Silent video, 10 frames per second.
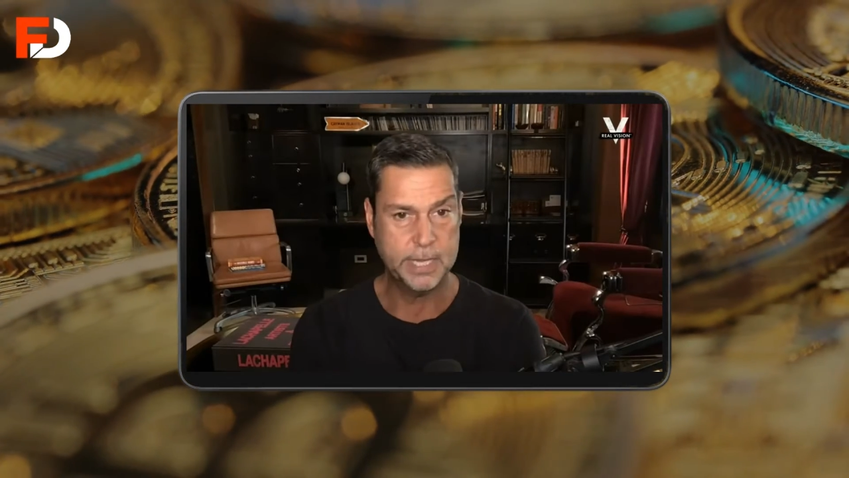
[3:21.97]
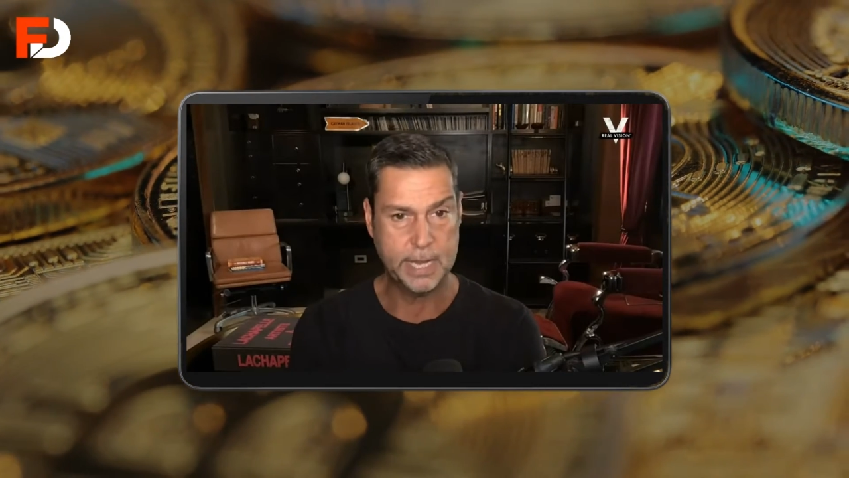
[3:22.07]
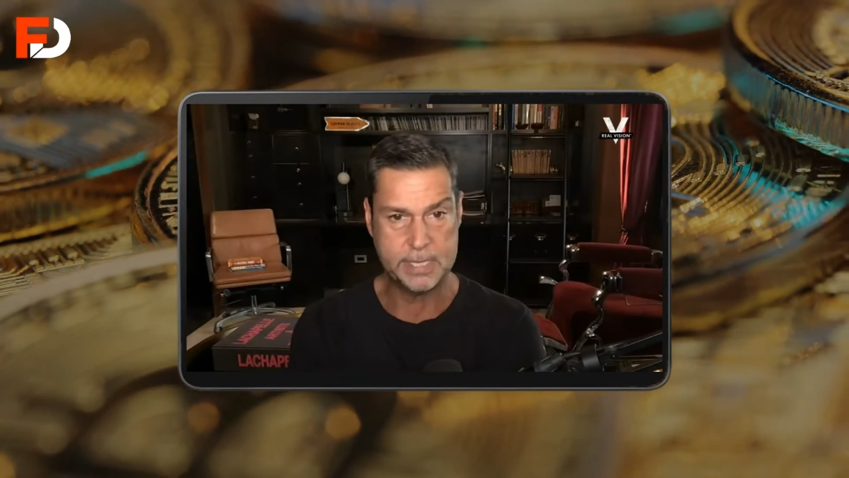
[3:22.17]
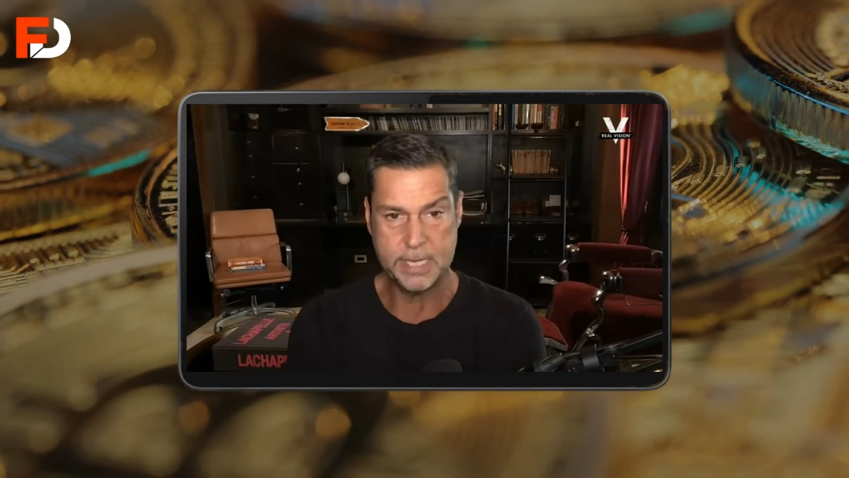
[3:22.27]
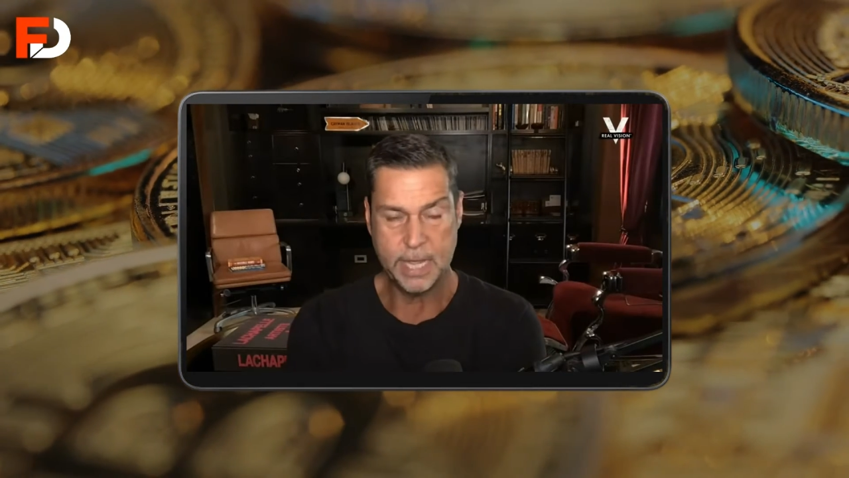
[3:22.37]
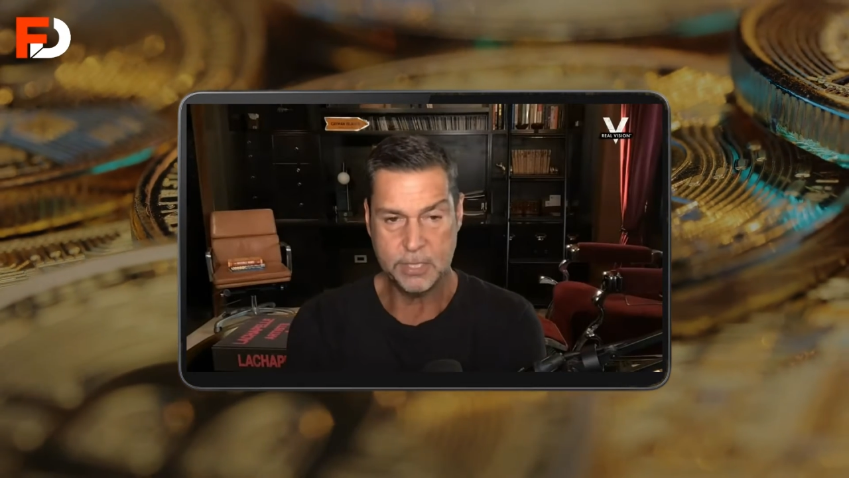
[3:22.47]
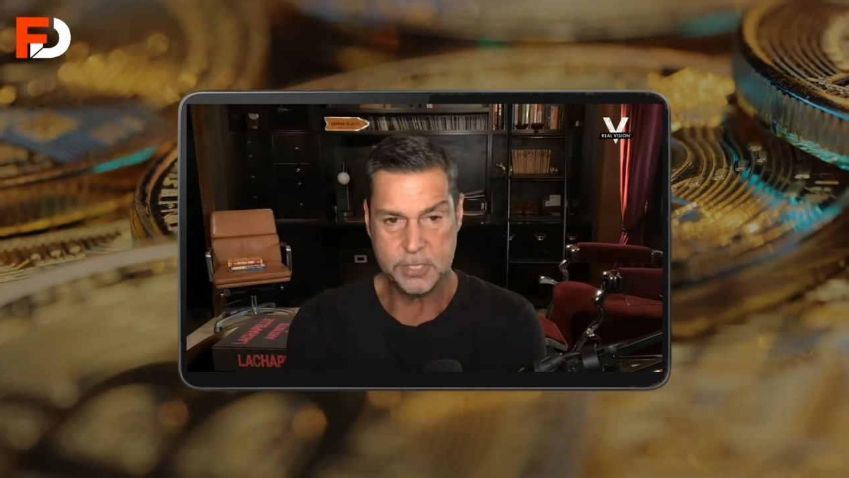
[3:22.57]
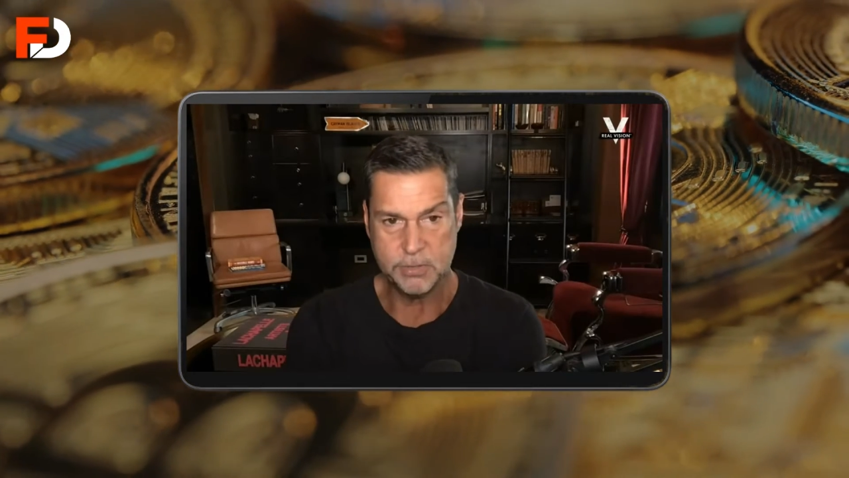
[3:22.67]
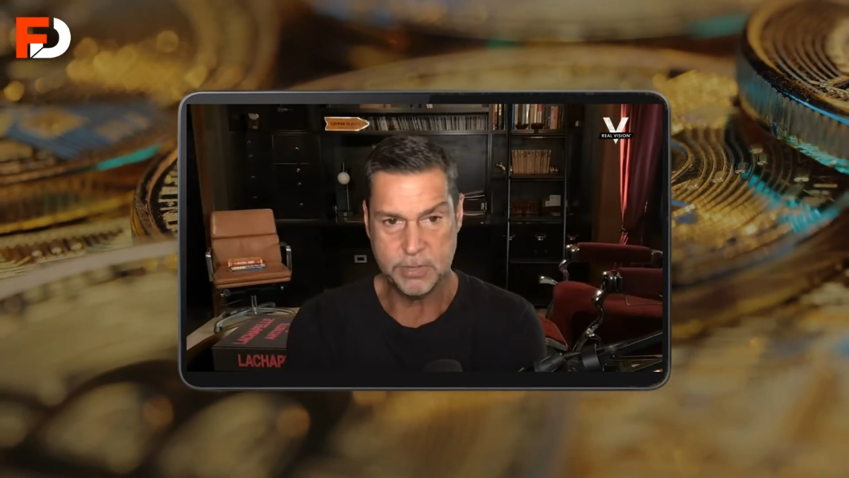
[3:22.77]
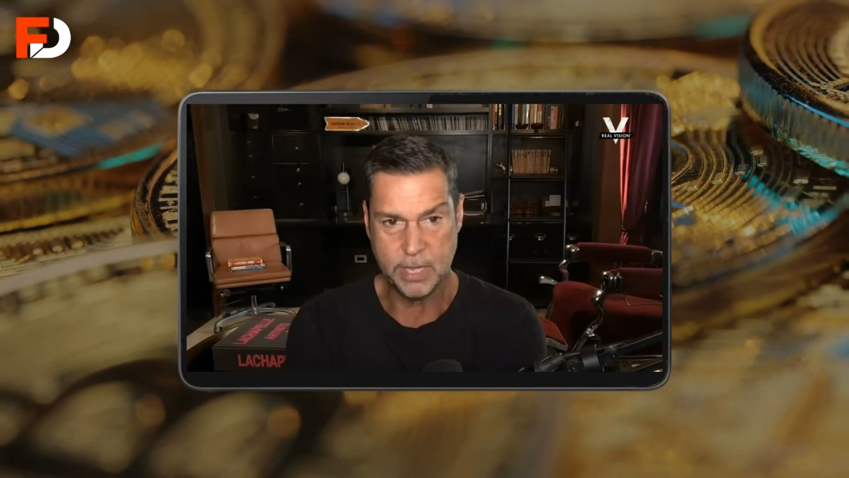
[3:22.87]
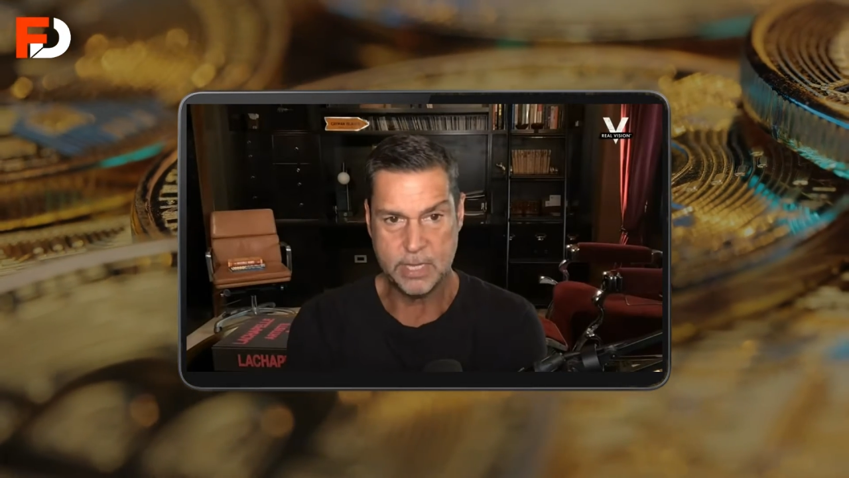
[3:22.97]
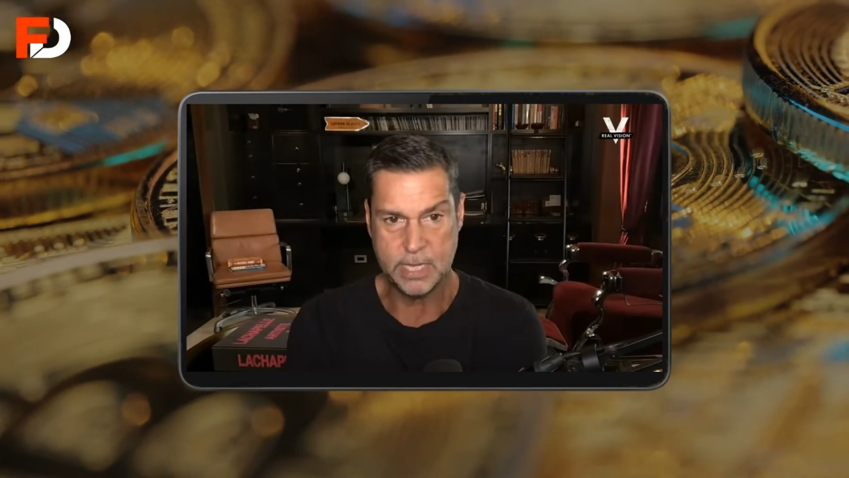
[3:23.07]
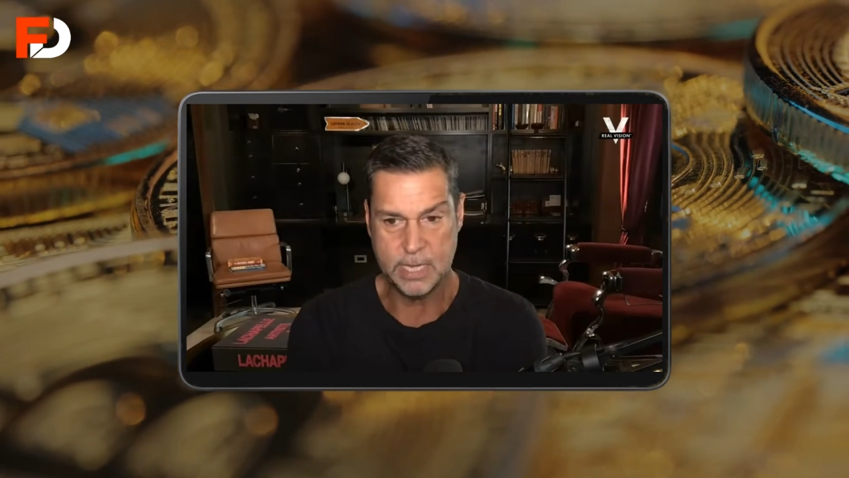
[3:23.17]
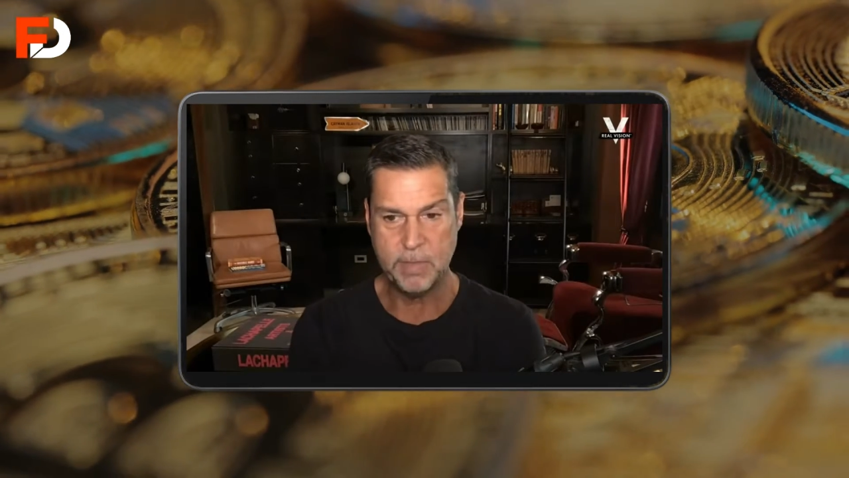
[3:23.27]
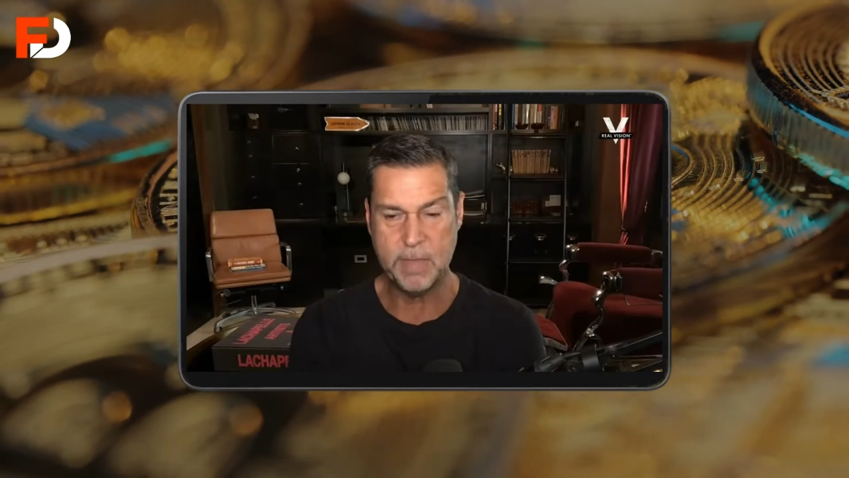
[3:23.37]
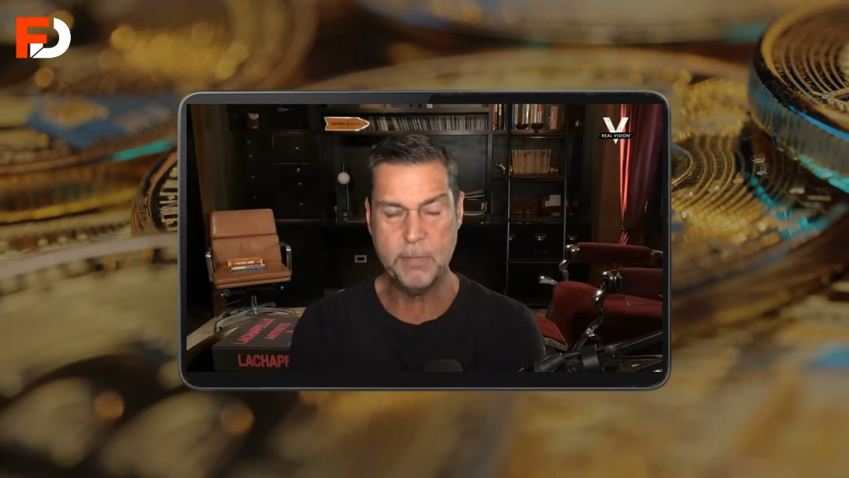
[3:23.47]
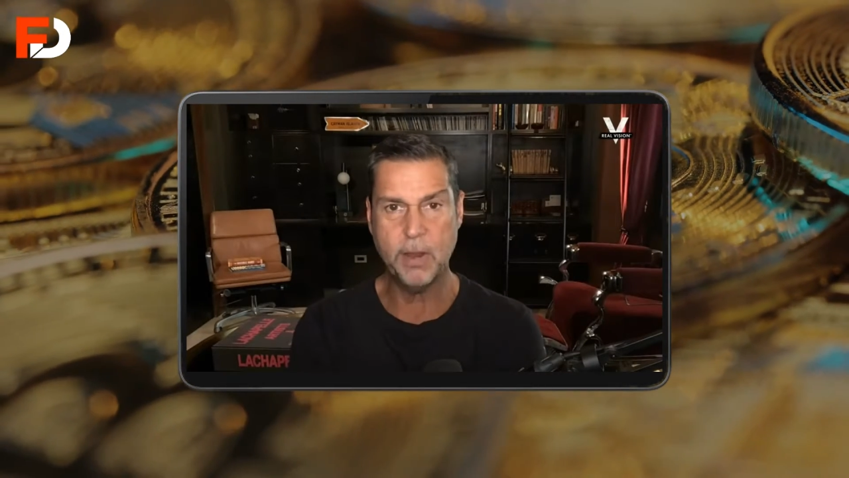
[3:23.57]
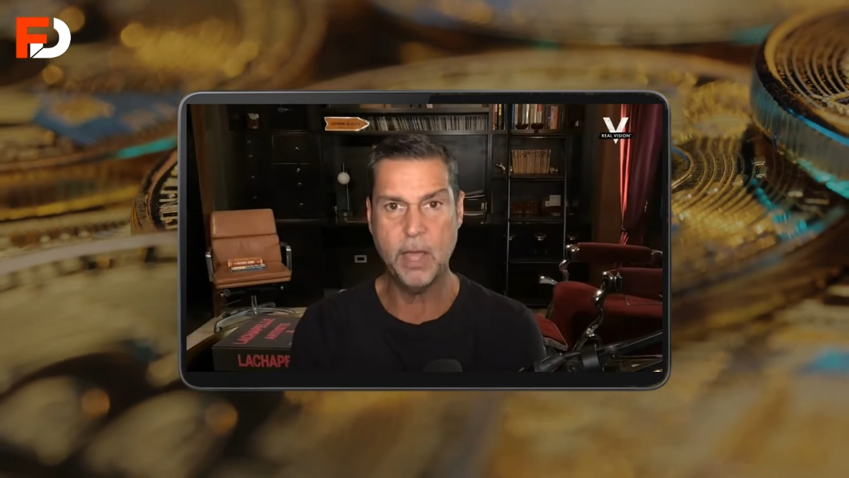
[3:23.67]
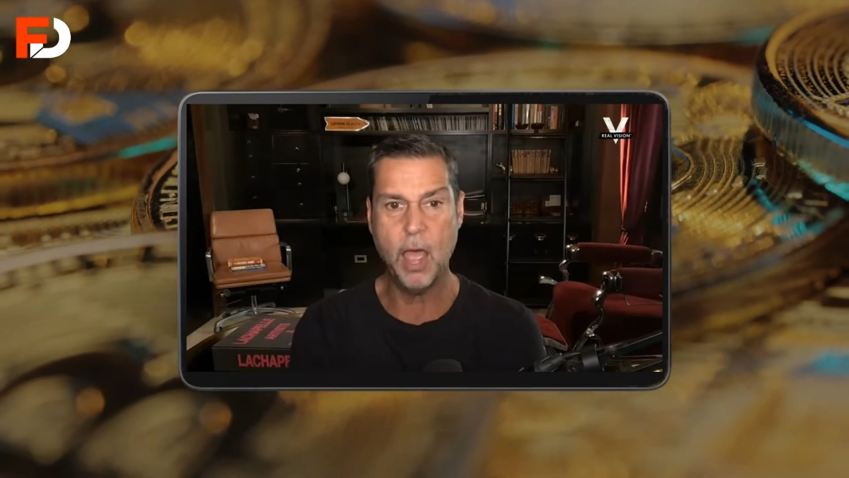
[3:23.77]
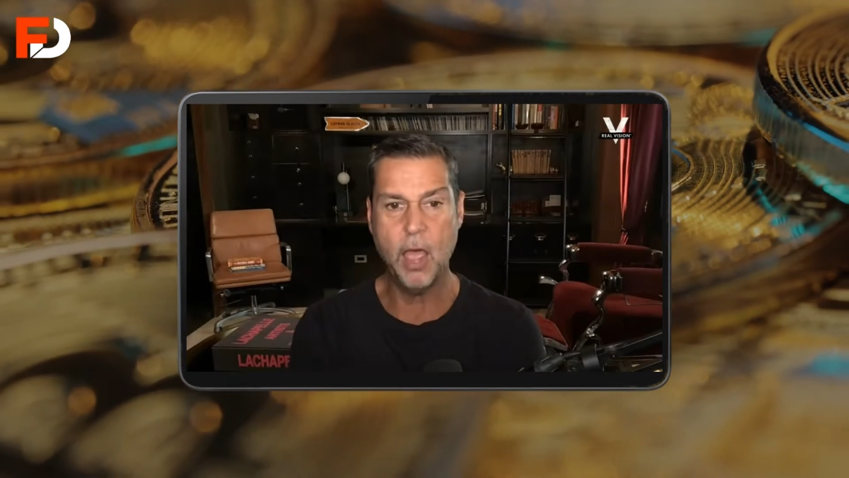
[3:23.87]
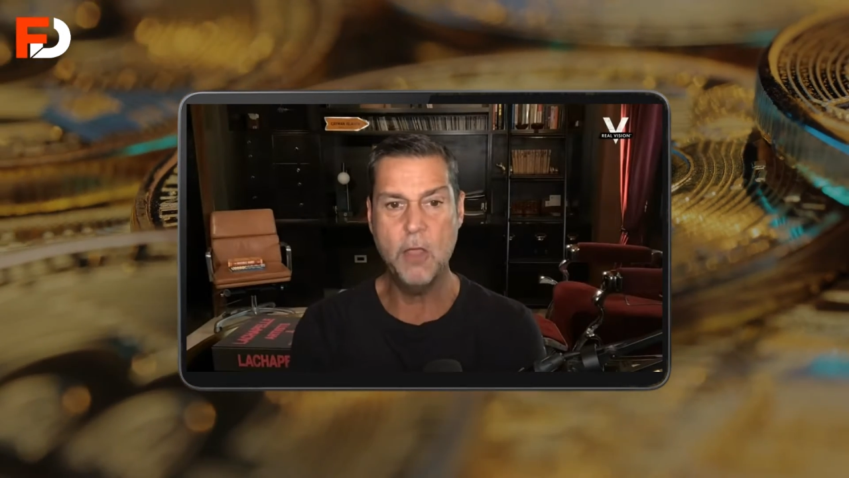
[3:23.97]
So that tells you that the people are